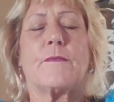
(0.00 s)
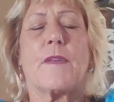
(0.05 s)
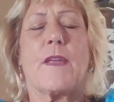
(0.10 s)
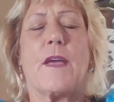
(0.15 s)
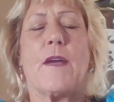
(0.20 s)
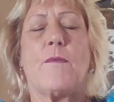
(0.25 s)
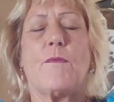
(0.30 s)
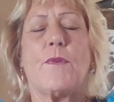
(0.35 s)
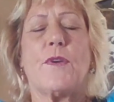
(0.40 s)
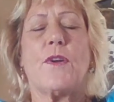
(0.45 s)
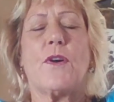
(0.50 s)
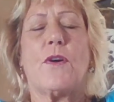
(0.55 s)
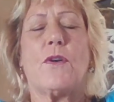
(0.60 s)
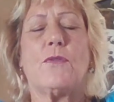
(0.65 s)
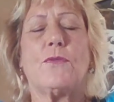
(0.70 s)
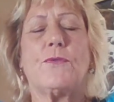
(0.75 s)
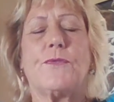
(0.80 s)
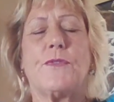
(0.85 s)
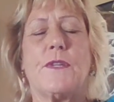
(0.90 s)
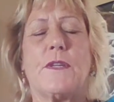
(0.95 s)
and we
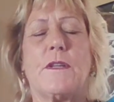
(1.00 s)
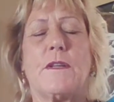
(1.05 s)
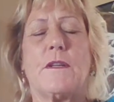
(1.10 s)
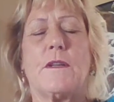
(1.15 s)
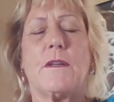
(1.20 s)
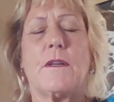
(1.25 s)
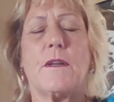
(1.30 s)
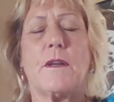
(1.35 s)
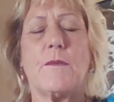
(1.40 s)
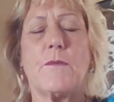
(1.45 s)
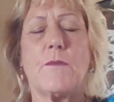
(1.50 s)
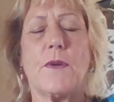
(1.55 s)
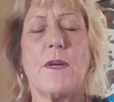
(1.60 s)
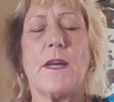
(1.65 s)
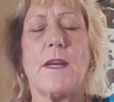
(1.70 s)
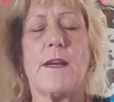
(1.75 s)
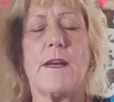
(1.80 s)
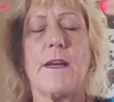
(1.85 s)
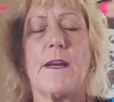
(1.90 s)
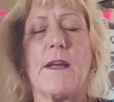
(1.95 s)
hold it and we
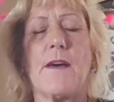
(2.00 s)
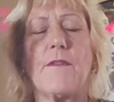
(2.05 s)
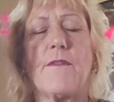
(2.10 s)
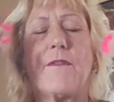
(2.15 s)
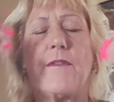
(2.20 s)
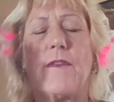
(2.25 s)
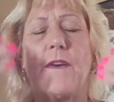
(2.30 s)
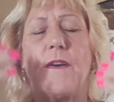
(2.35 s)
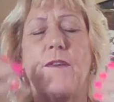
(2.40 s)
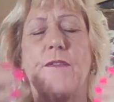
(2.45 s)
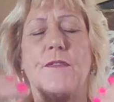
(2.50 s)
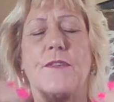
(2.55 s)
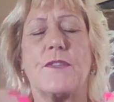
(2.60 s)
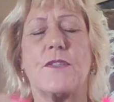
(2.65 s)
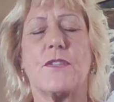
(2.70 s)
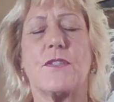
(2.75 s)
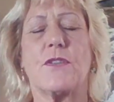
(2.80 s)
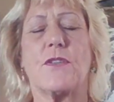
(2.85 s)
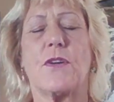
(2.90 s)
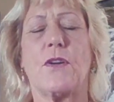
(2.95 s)
let it out very
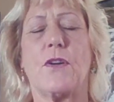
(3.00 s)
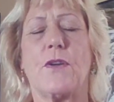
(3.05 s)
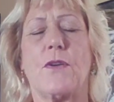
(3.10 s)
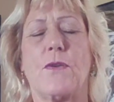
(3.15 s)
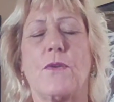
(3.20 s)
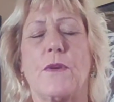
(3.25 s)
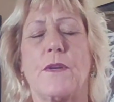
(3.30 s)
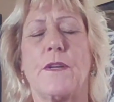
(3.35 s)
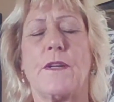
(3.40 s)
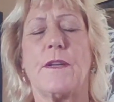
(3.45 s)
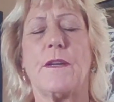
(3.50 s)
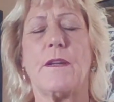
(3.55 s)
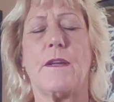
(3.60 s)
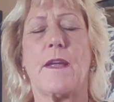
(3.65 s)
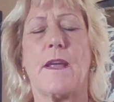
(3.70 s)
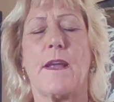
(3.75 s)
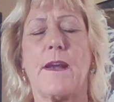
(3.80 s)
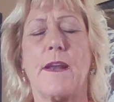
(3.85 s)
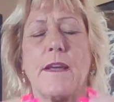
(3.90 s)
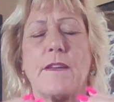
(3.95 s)
slowly.
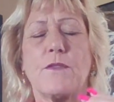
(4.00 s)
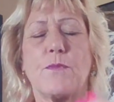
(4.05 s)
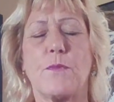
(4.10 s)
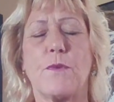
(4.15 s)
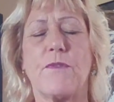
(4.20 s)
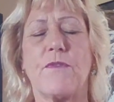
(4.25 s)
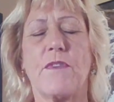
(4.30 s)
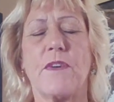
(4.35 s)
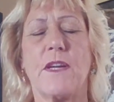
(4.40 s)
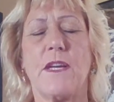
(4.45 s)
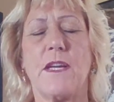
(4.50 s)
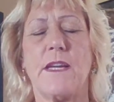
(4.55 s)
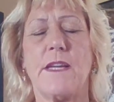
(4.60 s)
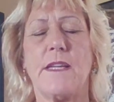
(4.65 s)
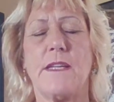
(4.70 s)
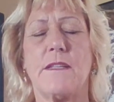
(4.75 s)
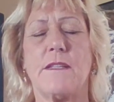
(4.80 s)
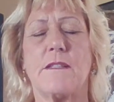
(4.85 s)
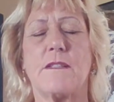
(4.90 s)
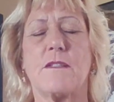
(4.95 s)
And as we
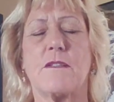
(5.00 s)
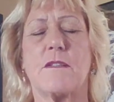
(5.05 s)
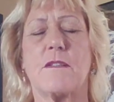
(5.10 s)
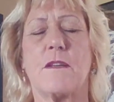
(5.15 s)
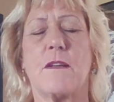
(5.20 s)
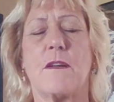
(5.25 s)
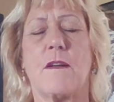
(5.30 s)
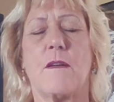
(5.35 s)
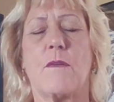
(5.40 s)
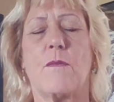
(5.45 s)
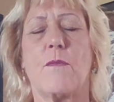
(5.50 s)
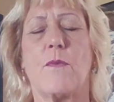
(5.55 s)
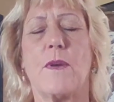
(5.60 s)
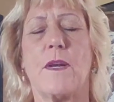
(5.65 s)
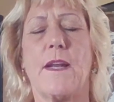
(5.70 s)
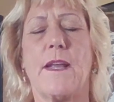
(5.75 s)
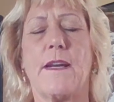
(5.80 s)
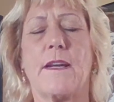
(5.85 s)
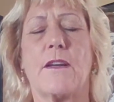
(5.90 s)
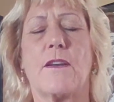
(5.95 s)
release, we
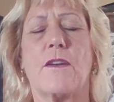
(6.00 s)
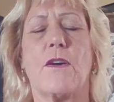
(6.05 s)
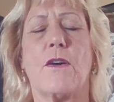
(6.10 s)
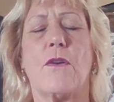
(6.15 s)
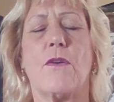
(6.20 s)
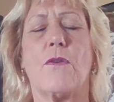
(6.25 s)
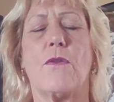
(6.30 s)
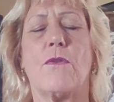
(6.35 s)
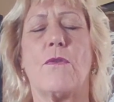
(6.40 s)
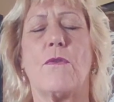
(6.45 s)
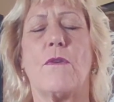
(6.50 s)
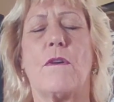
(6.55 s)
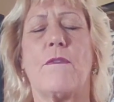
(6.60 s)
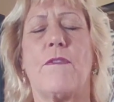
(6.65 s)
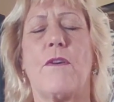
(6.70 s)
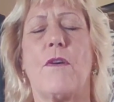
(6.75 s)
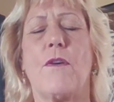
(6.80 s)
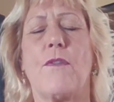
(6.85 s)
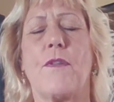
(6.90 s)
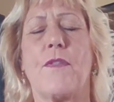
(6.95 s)
let go
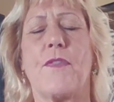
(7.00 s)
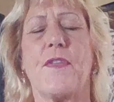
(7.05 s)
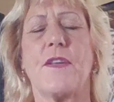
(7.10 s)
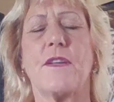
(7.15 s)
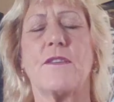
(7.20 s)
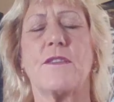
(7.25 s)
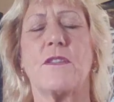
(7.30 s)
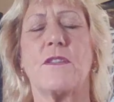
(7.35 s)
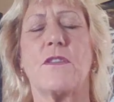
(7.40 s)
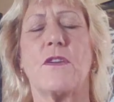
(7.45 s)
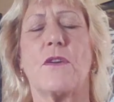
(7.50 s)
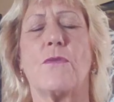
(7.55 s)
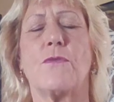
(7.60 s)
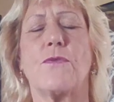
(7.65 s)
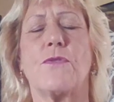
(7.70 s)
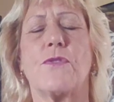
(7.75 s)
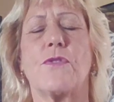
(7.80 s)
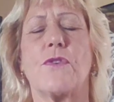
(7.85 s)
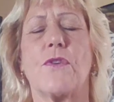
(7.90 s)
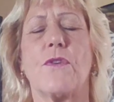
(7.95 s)
of all the things that
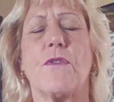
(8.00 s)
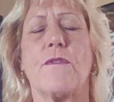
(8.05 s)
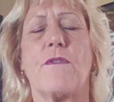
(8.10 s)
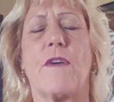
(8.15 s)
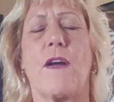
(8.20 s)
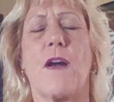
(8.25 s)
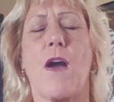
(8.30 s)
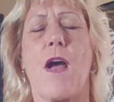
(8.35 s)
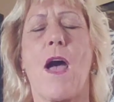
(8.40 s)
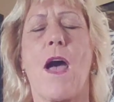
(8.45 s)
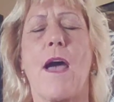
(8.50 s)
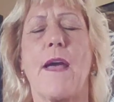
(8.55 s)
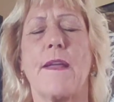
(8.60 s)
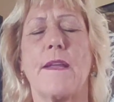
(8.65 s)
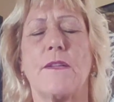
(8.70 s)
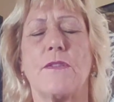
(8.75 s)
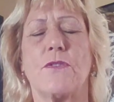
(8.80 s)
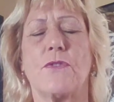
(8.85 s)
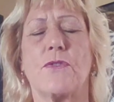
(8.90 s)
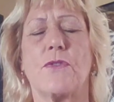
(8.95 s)
don't serve our
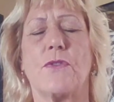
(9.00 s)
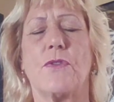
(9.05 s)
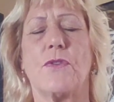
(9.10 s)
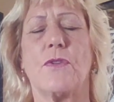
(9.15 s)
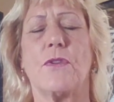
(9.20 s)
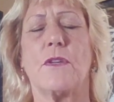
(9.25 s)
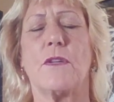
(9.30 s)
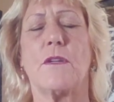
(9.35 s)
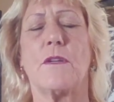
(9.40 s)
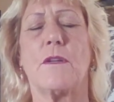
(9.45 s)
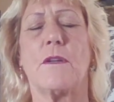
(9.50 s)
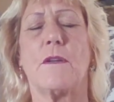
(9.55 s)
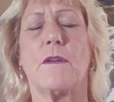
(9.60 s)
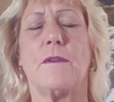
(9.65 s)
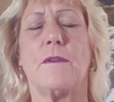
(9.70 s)
highest good.